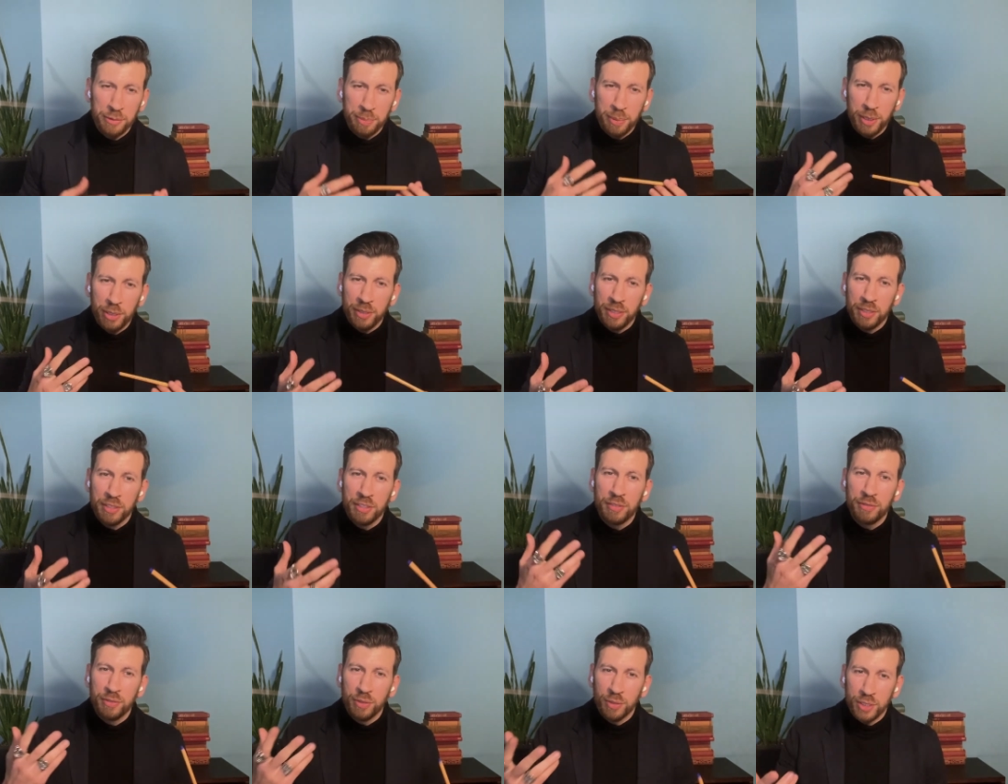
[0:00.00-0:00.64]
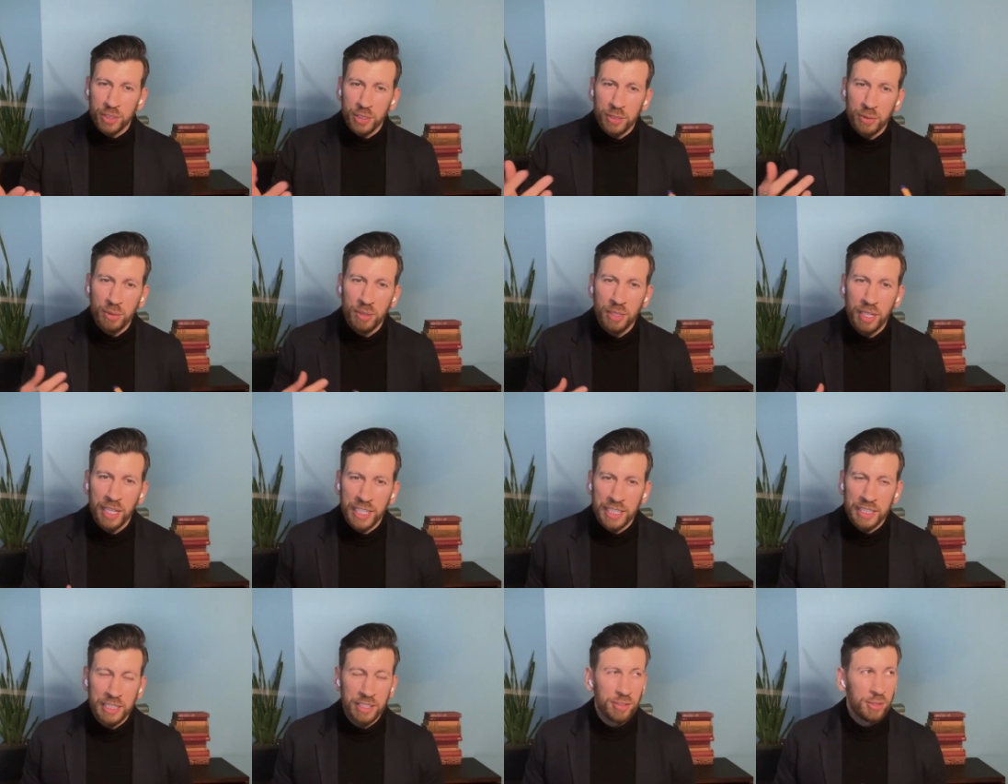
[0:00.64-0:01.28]
experience for you
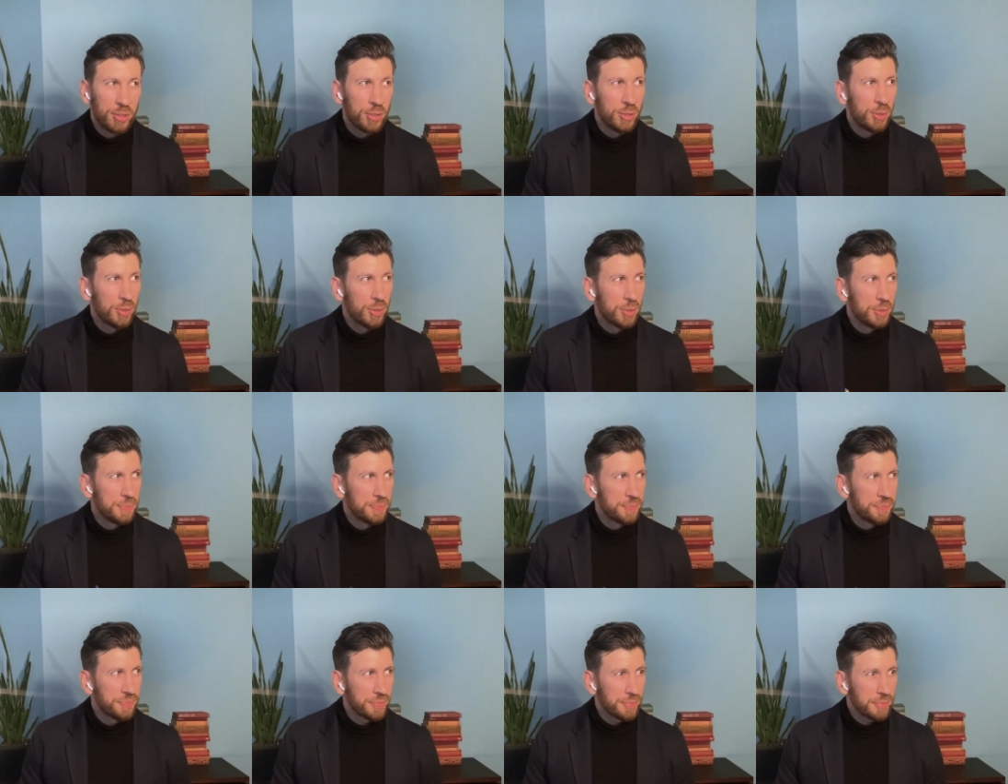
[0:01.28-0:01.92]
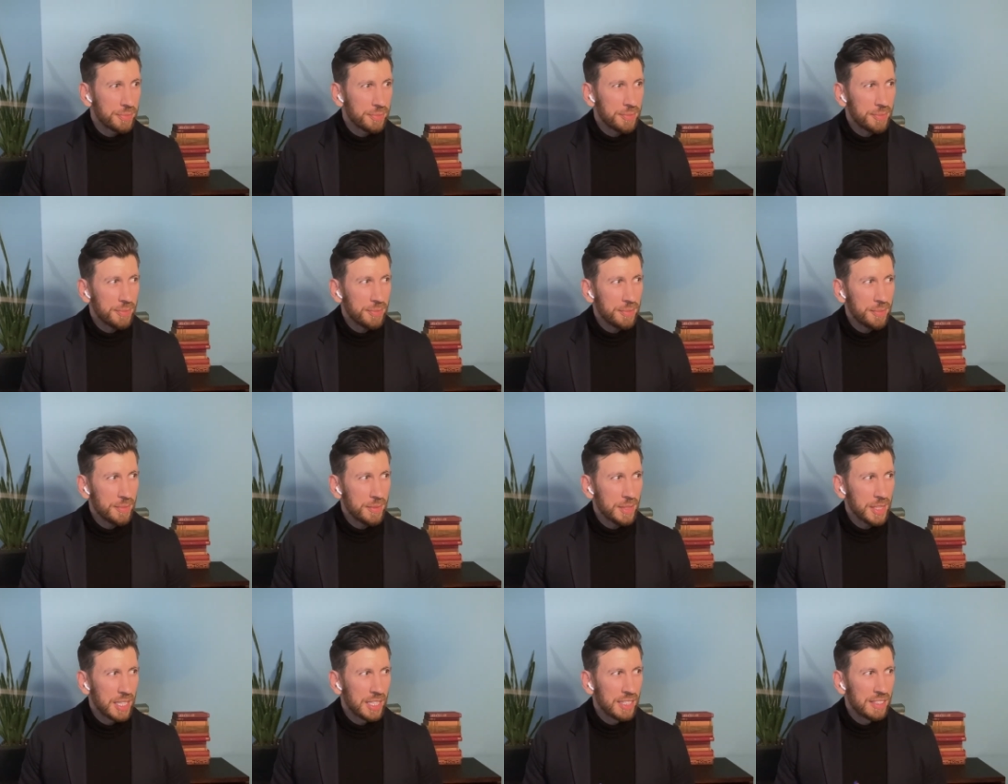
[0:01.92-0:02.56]
like to
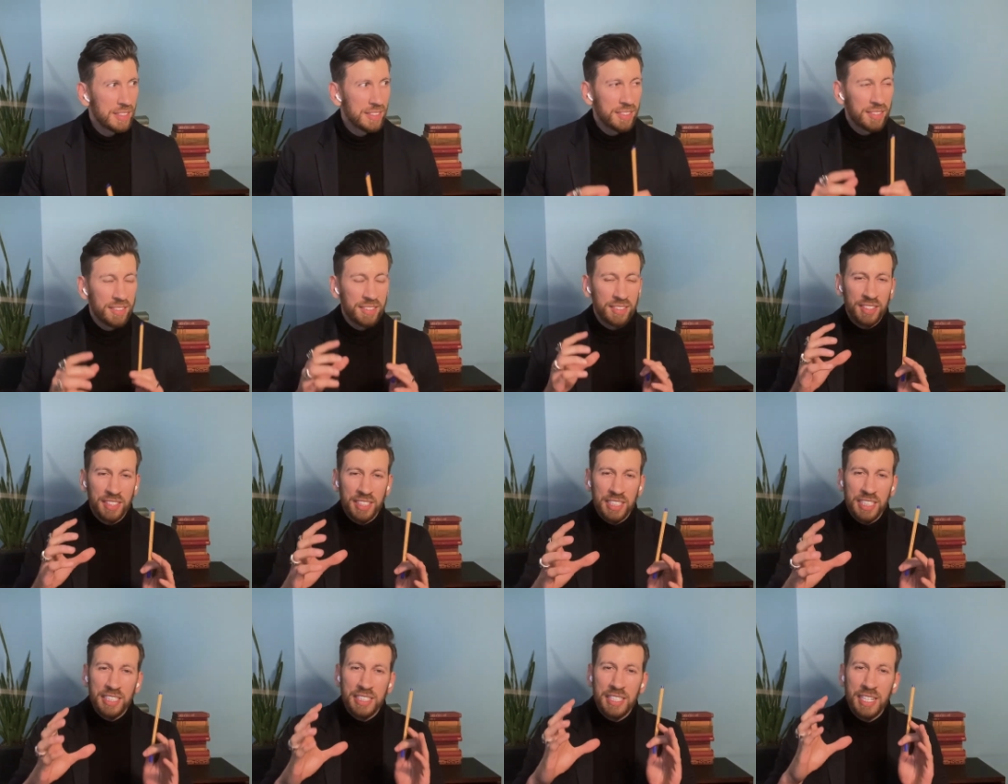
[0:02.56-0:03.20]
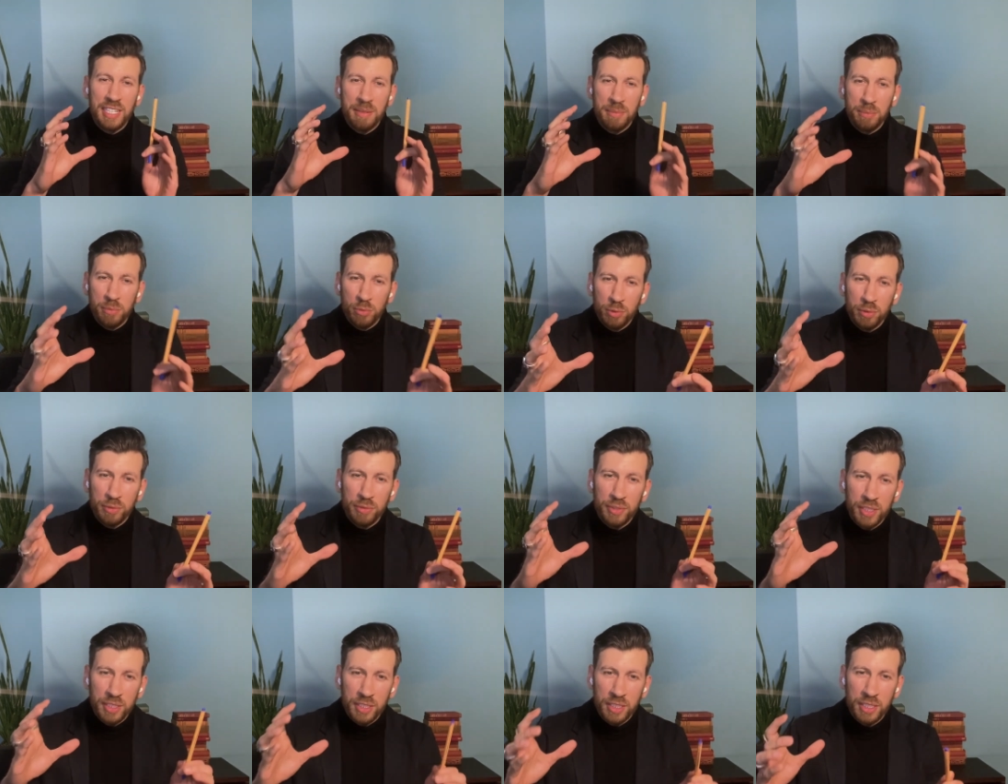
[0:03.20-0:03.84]
see that
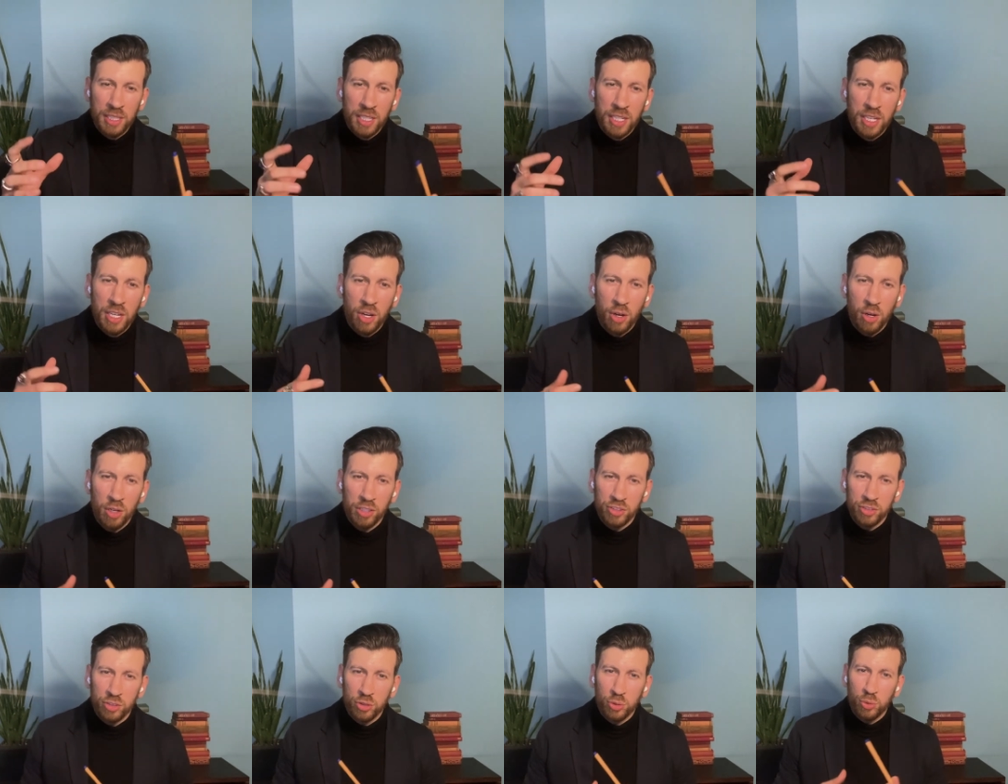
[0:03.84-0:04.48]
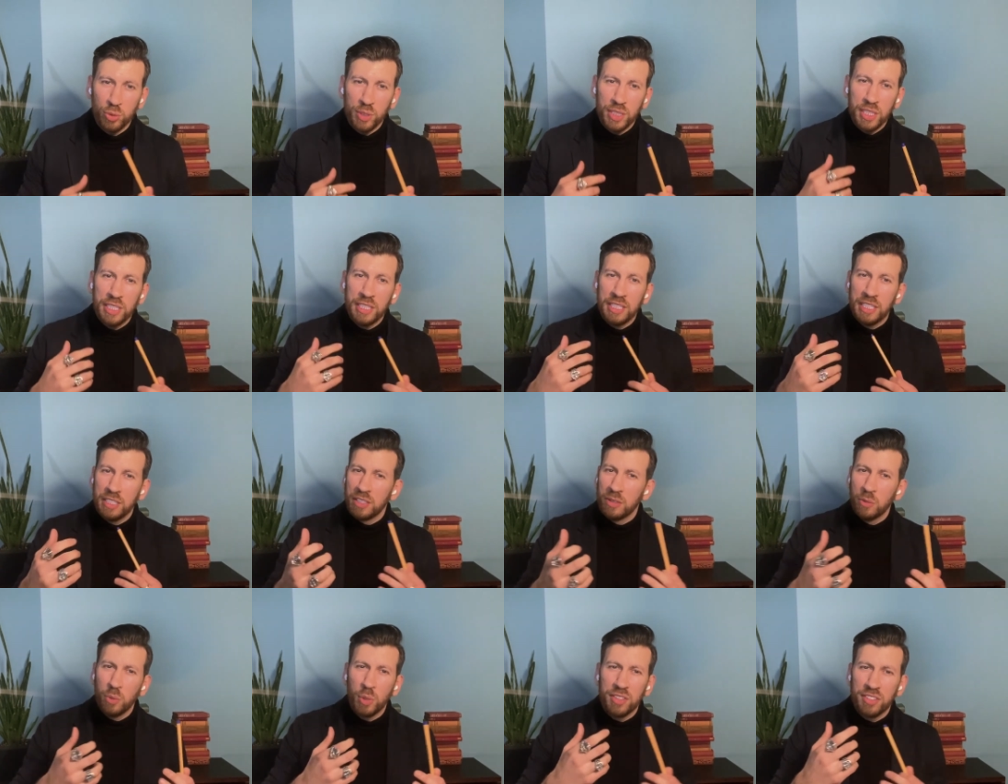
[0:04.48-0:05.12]
movie on screen,
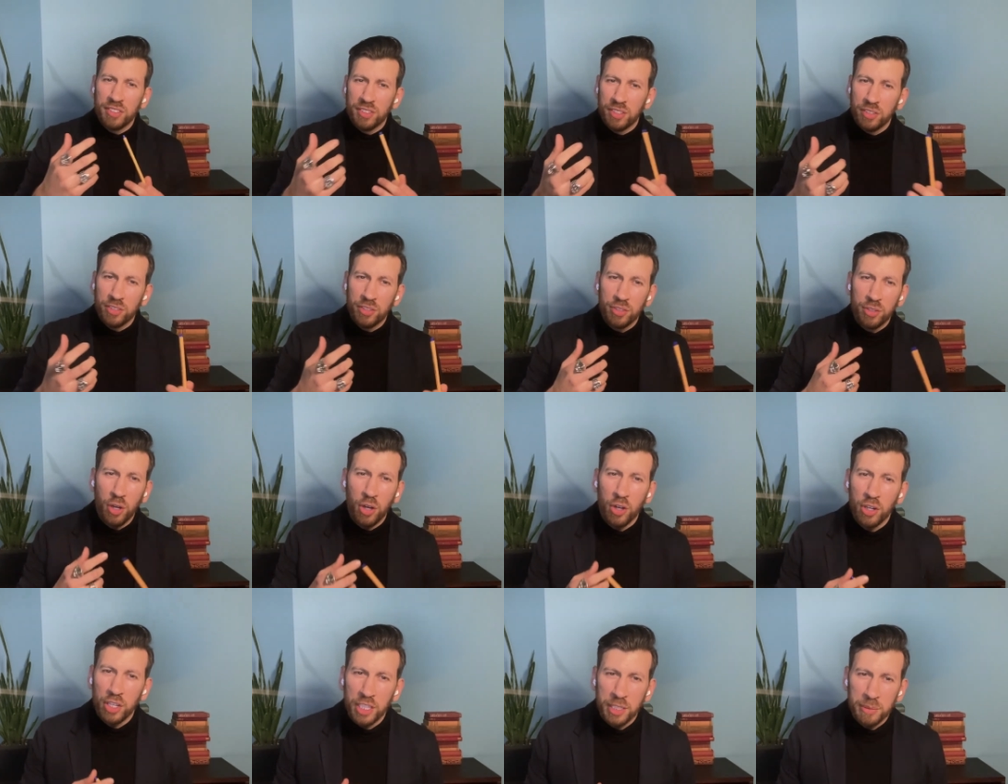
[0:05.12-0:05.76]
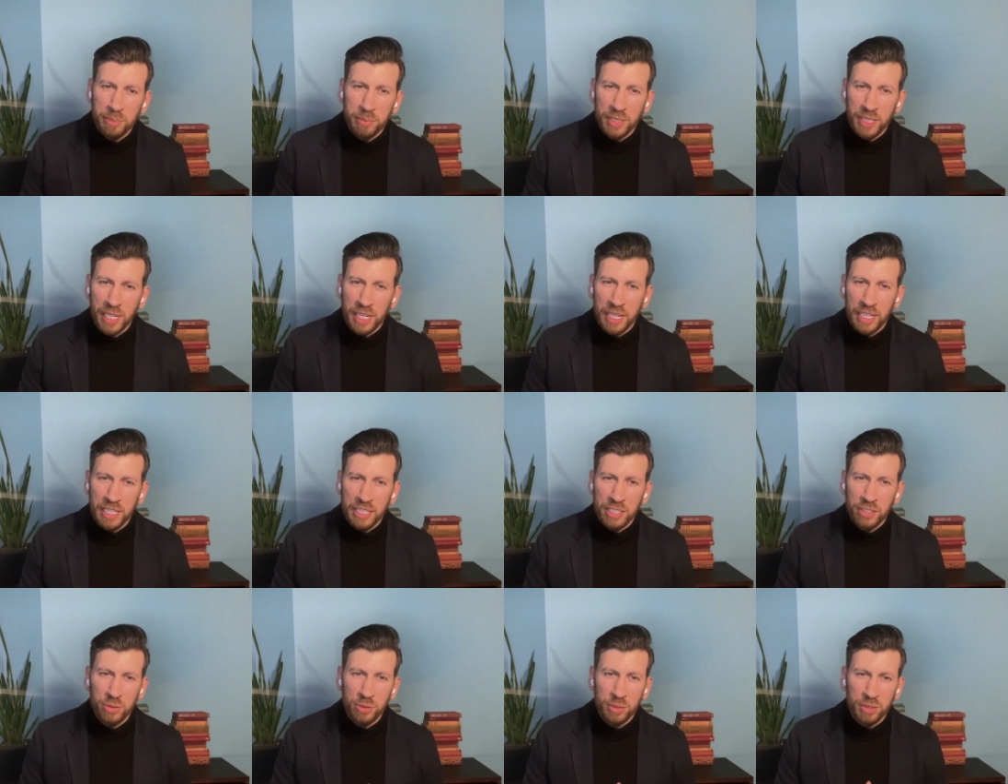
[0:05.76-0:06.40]
and what's the story
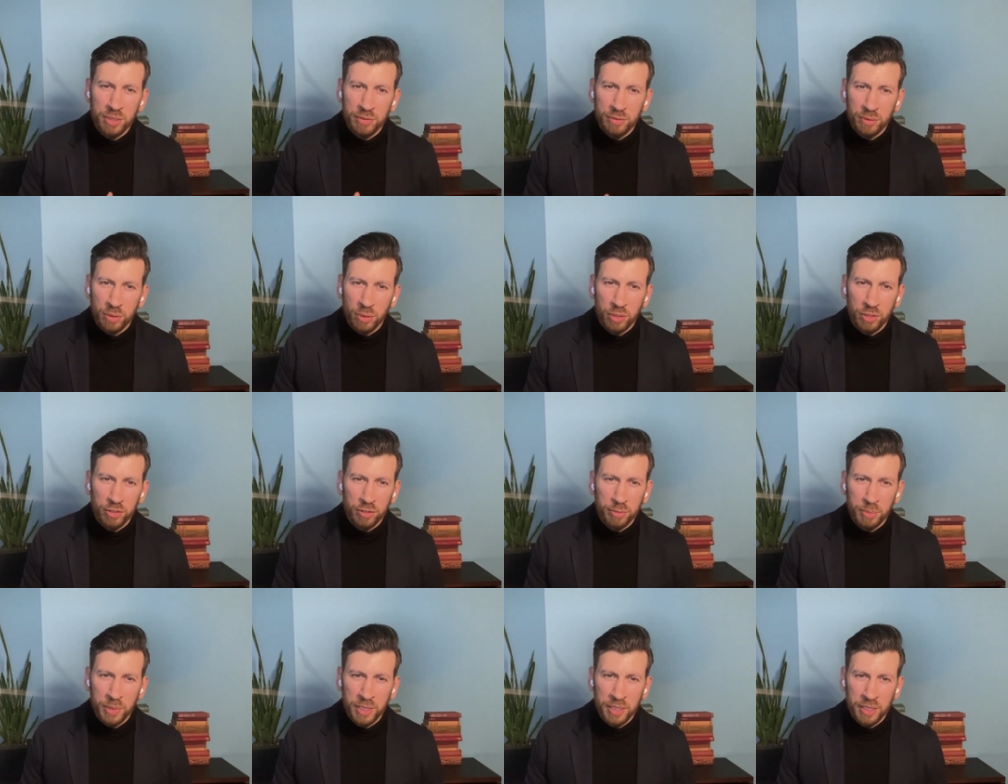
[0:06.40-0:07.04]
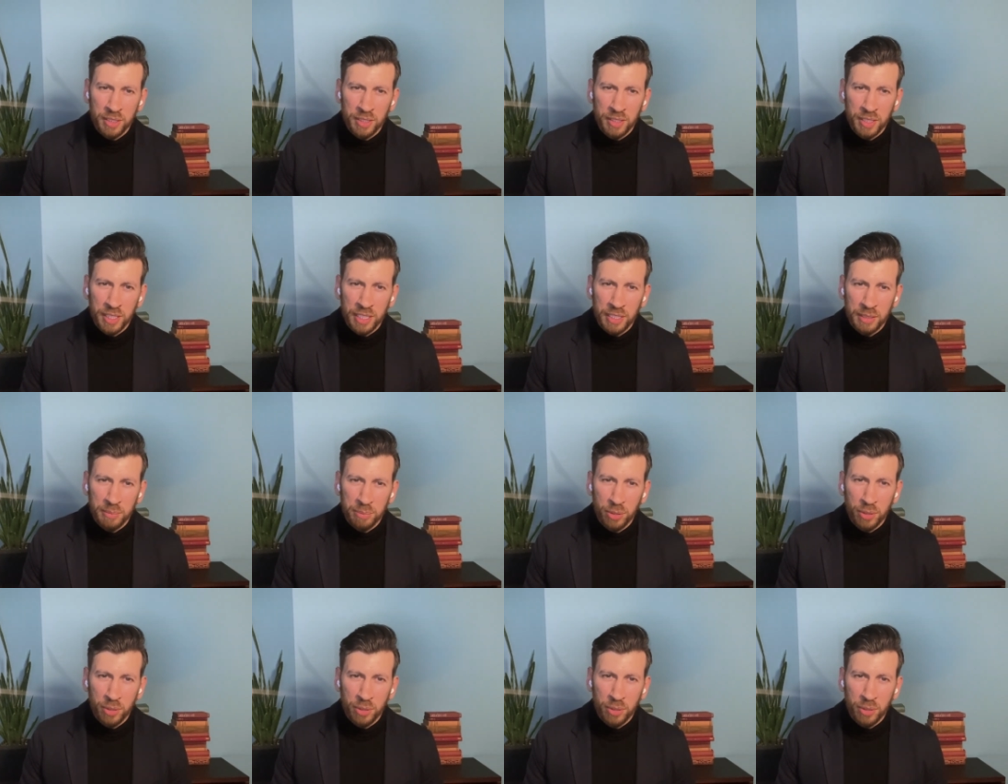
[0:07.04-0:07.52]
behind your involvement in that?